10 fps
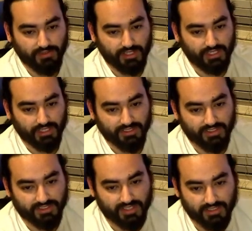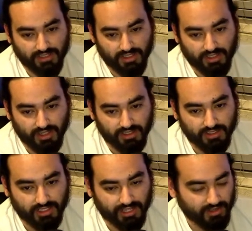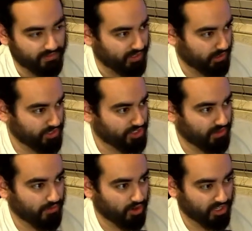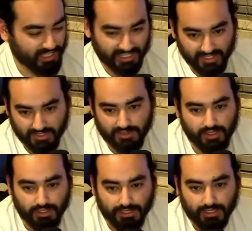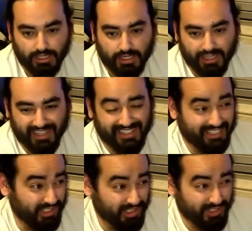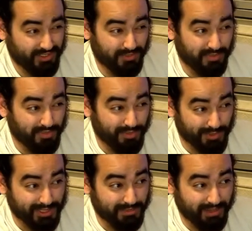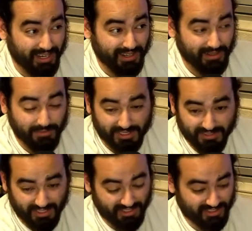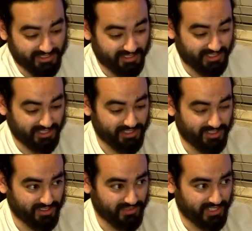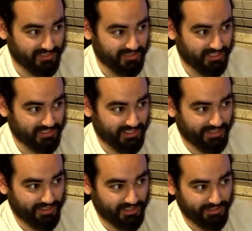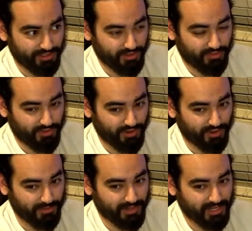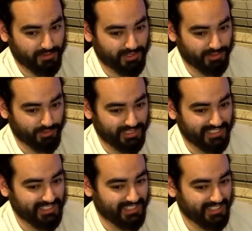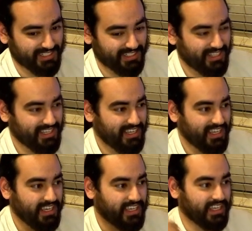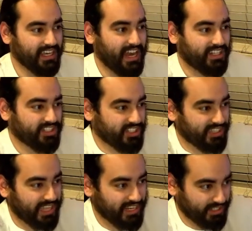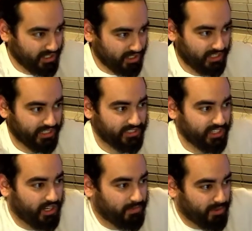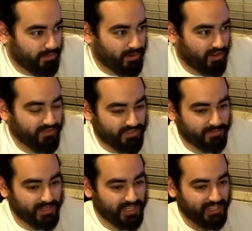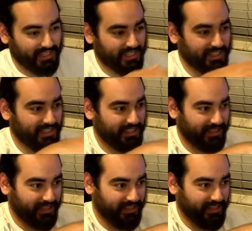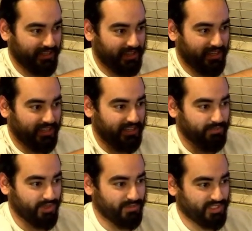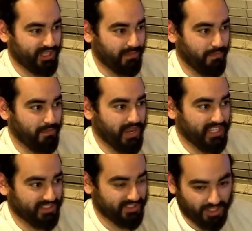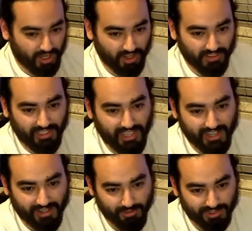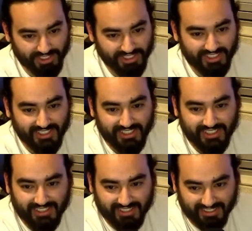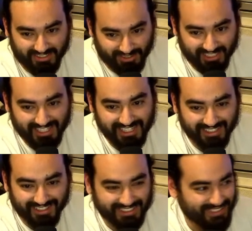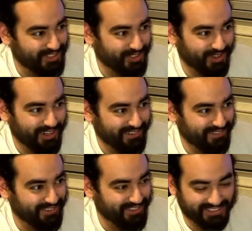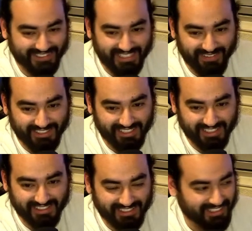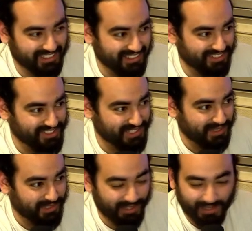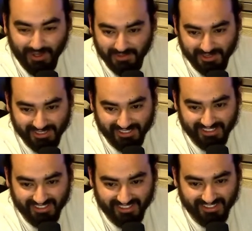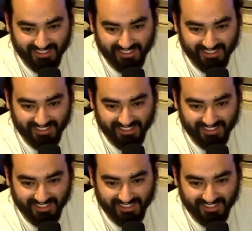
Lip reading: He hits a senton on the ladder, very Jeff Hardy-esque, and it looked really bad because I honestly think he should have like set the ladder a little farther back, because when he hit it, he actually landed on like the upper part of his back, and he pretty much like bent on the ladder, which, you know, didn't look too great for Sammy, and that looked like it hurt Sammy a lot more than it hurt